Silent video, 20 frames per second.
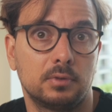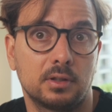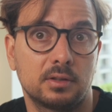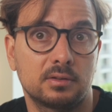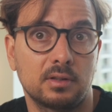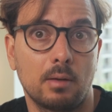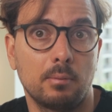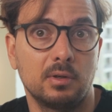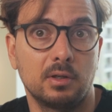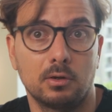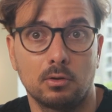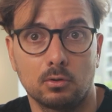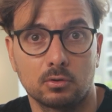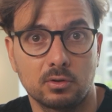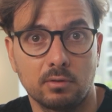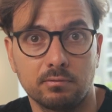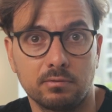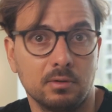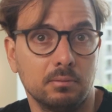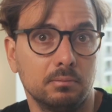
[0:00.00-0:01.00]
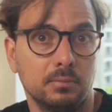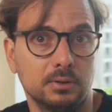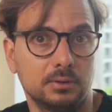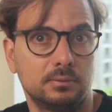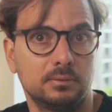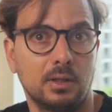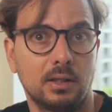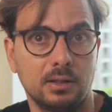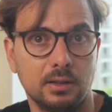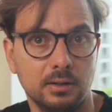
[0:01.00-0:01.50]
examiner or something, but
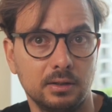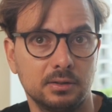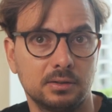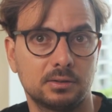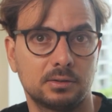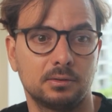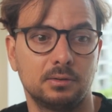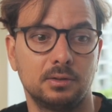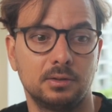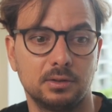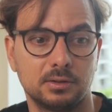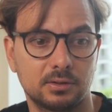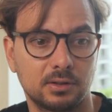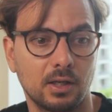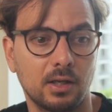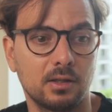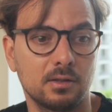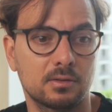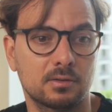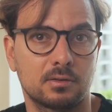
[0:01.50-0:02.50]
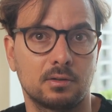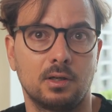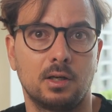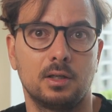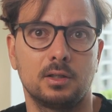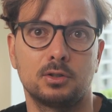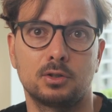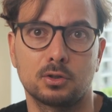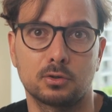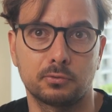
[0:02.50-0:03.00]
at least in this case,
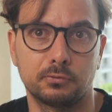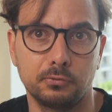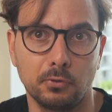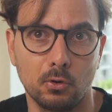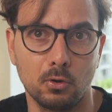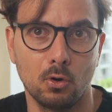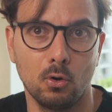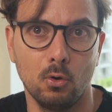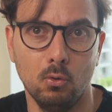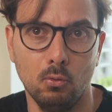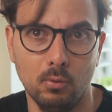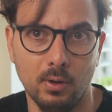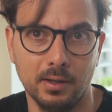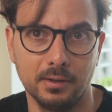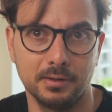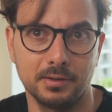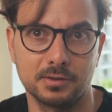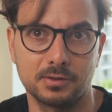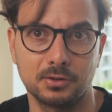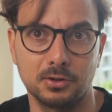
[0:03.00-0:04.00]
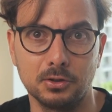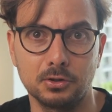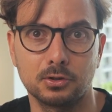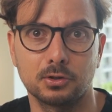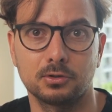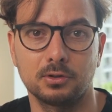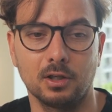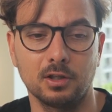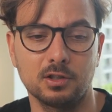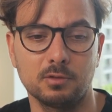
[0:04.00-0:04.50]
I just follow what this
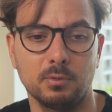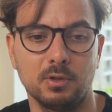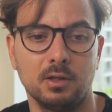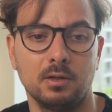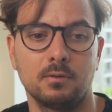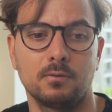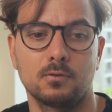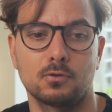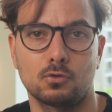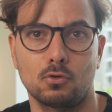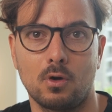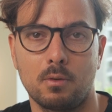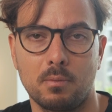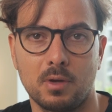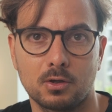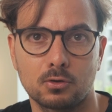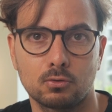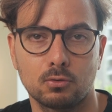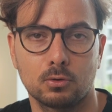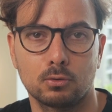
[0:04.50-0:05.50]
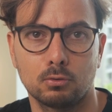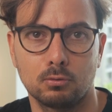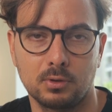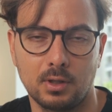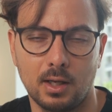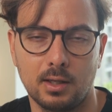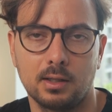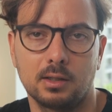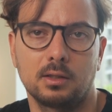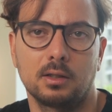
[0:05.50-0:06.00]
teacher tells me, so I make sure to
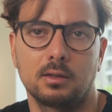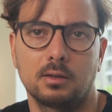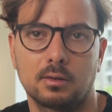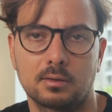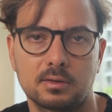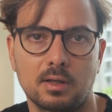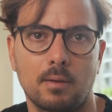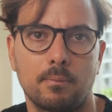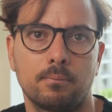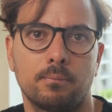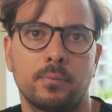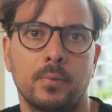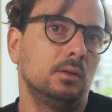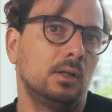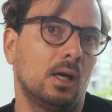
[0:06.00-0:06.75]
nail it in the exam.